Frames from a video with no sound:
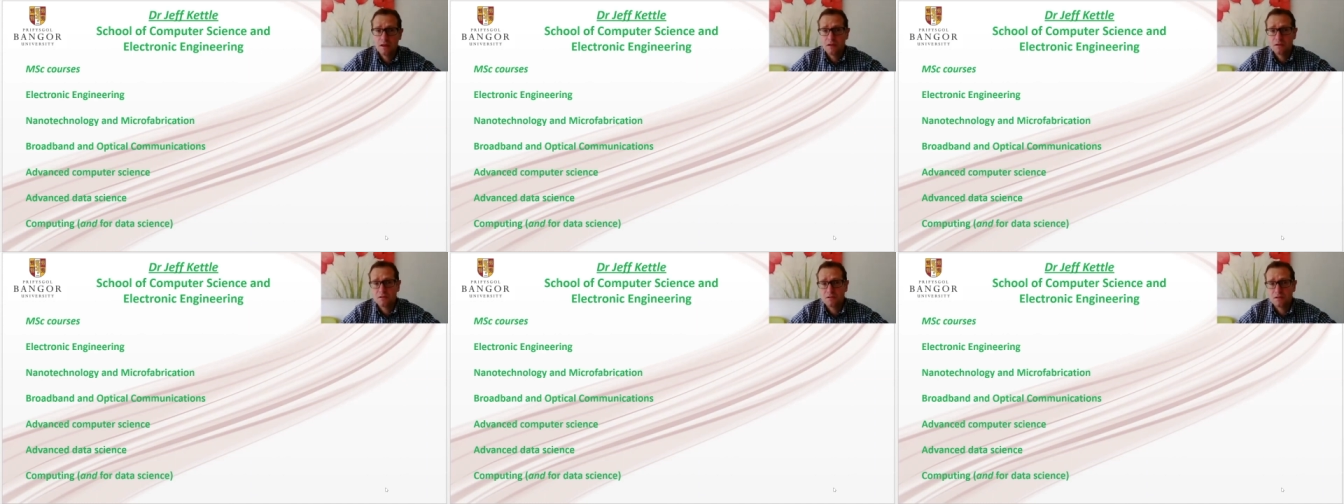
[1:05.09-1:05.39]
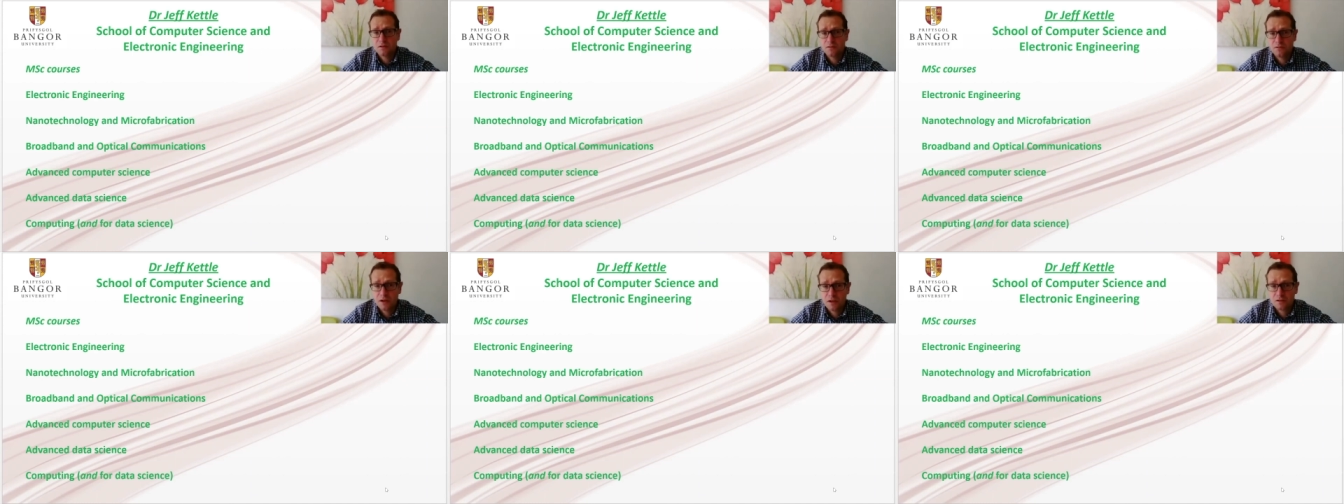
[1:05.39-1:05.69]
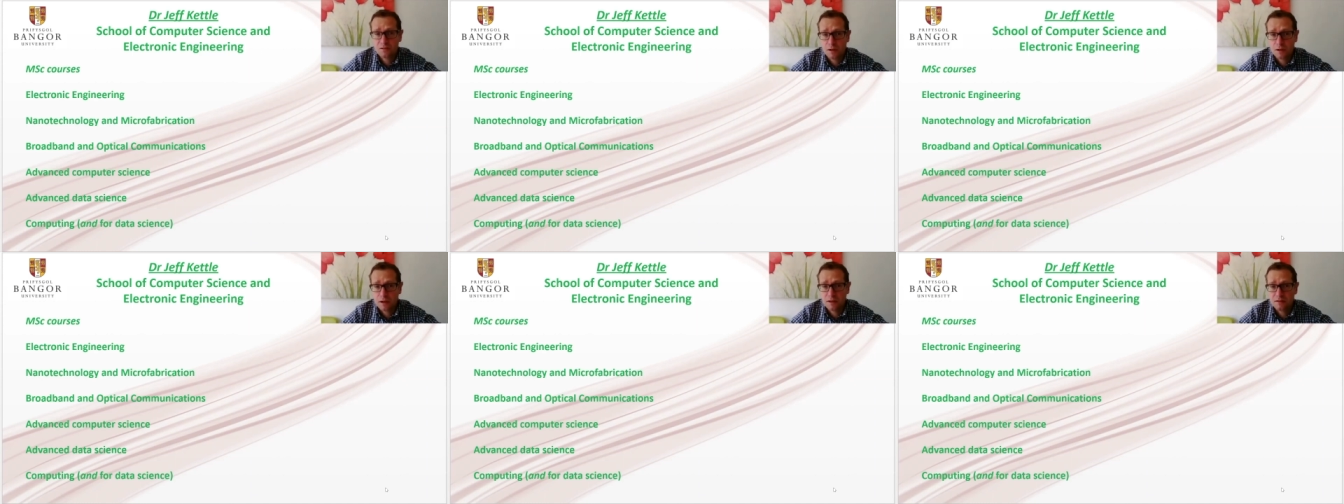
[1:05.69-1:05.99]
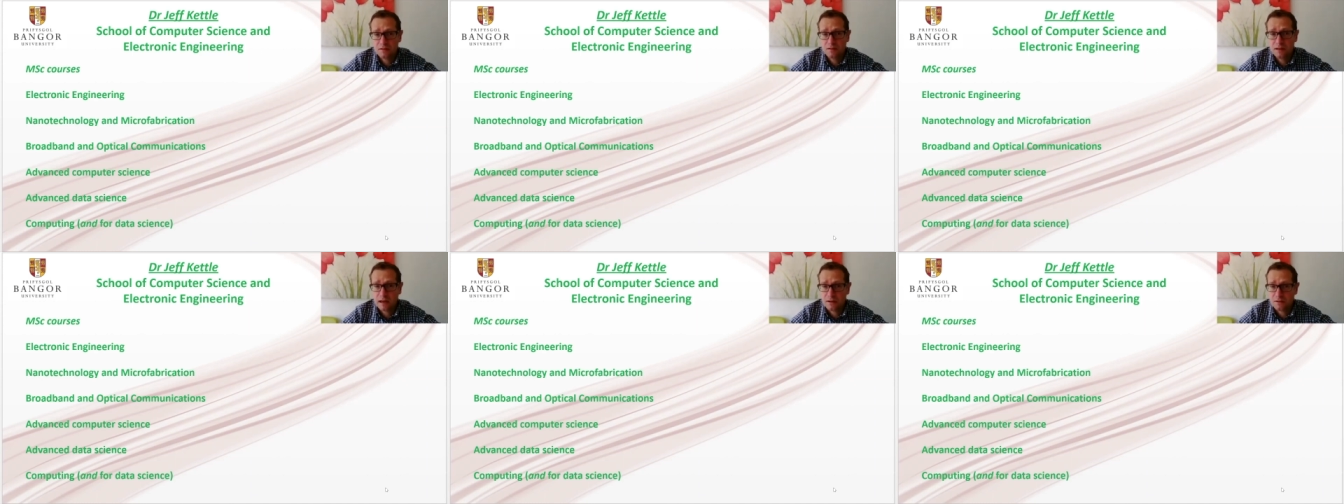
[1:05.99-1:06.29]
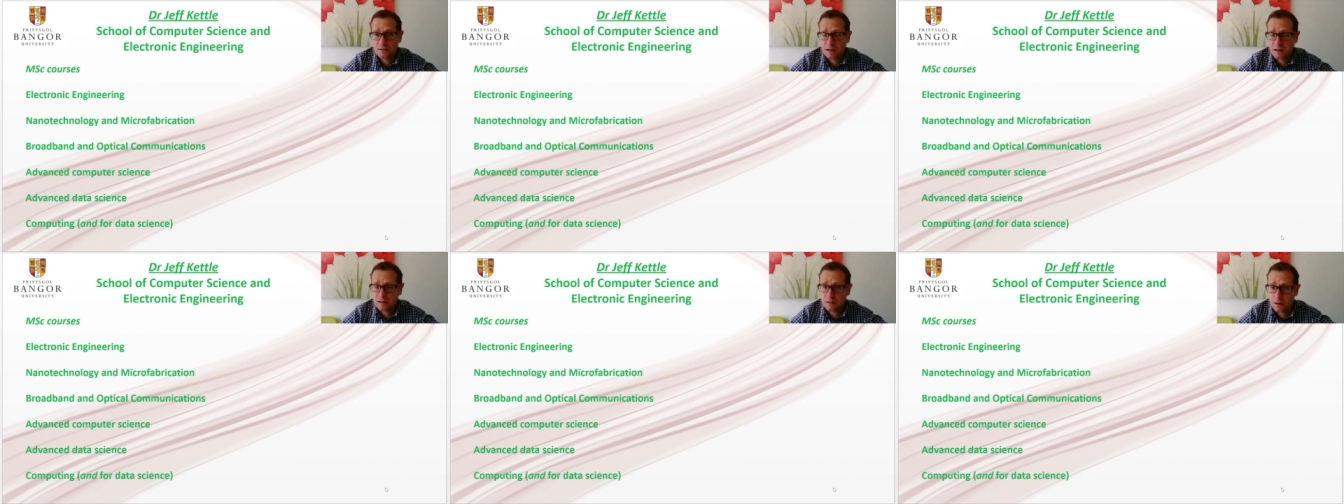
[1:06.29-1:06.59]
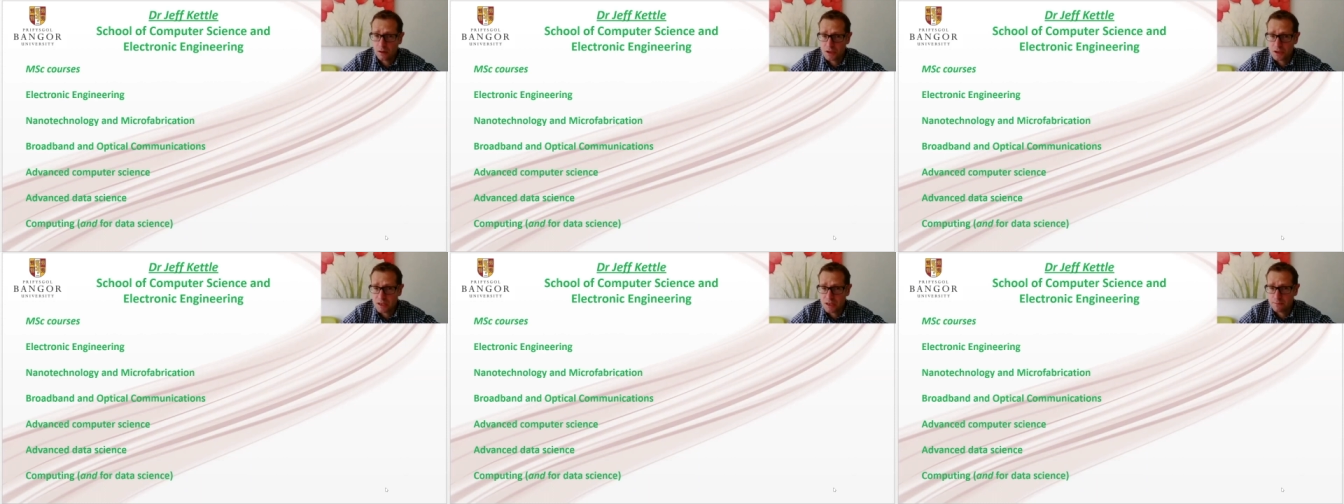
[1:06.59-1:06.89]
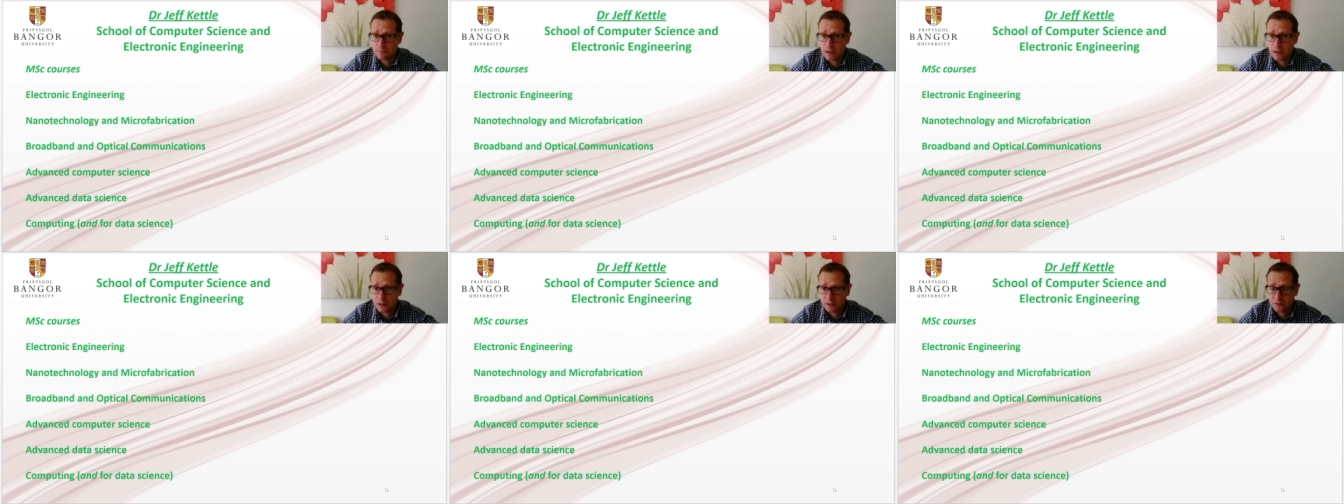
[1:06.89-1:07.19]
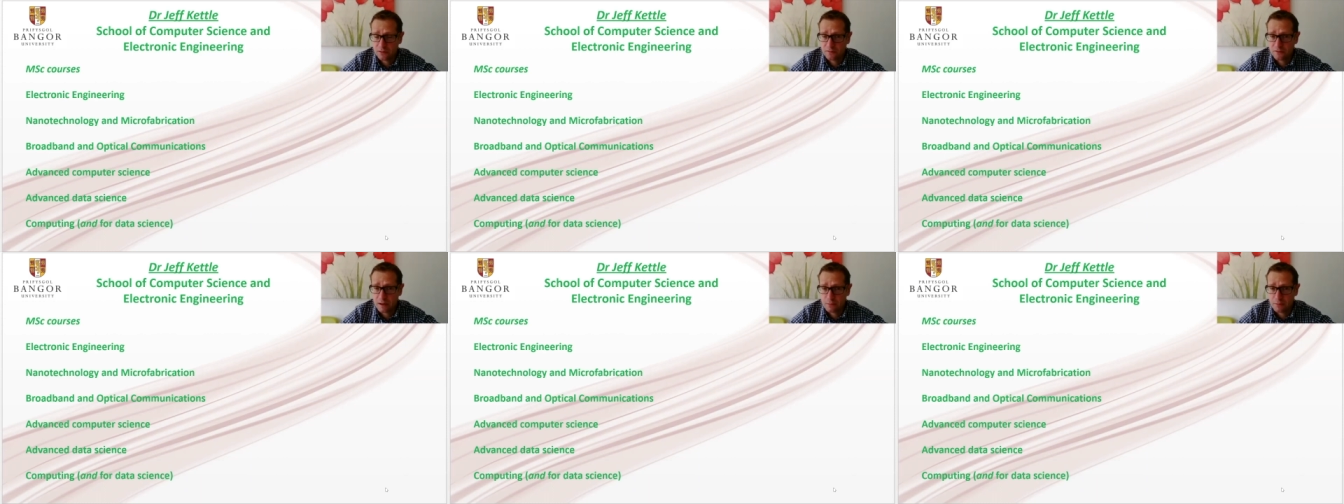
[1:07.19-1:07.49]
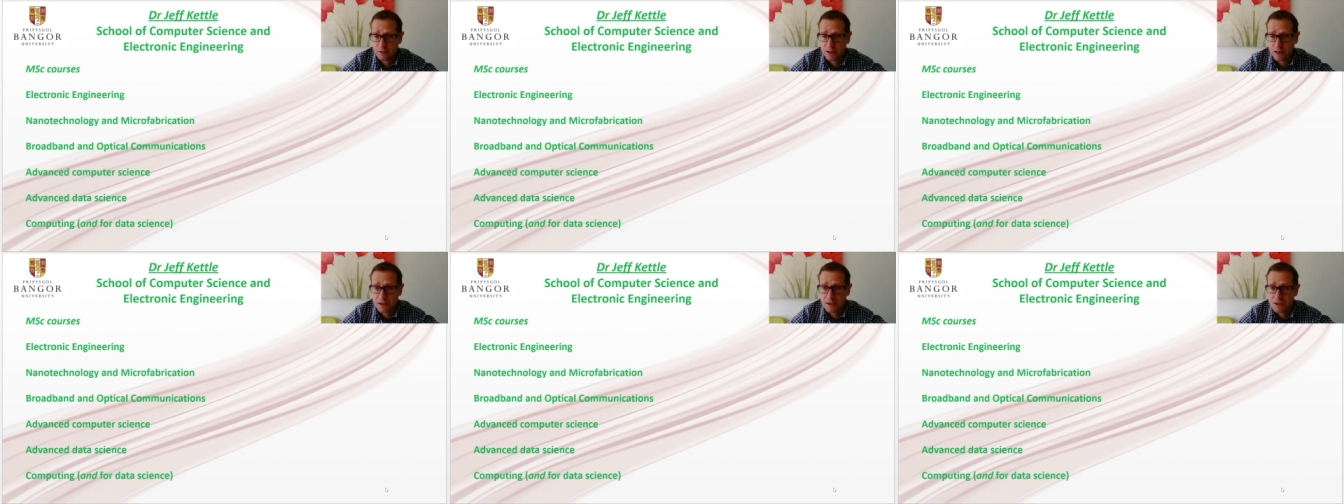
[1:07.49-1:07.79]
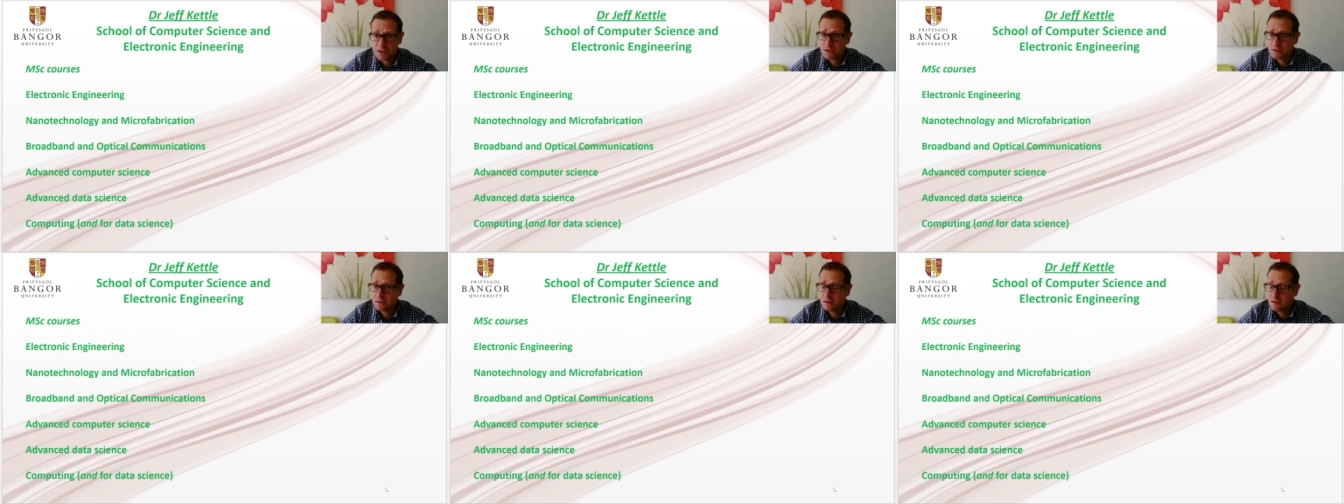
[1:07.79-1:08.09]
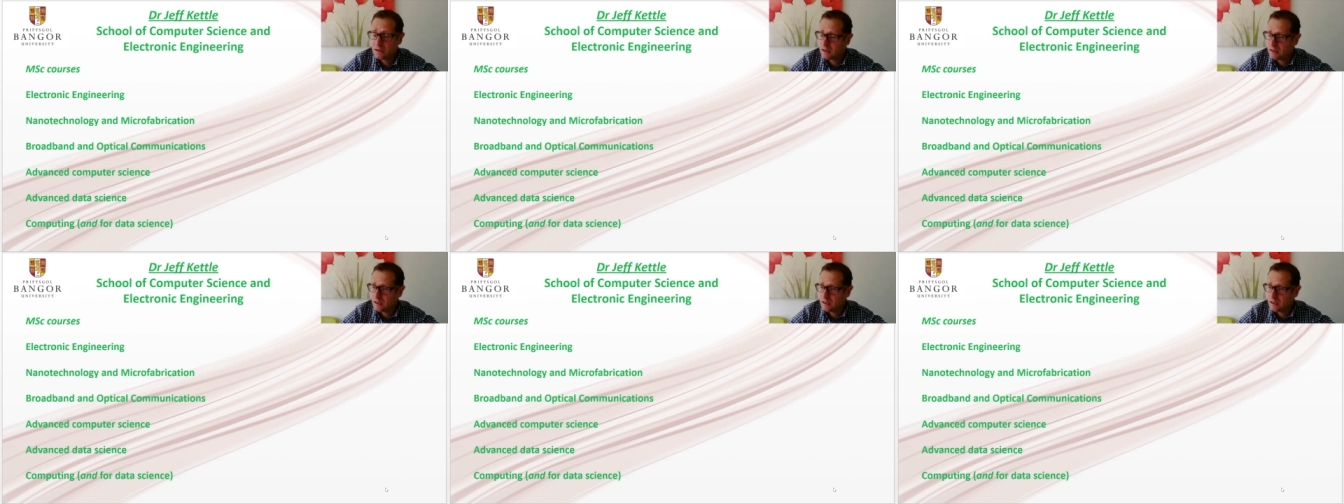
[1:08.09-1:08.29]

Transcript: So the first one is nanotechnology and microfabrication,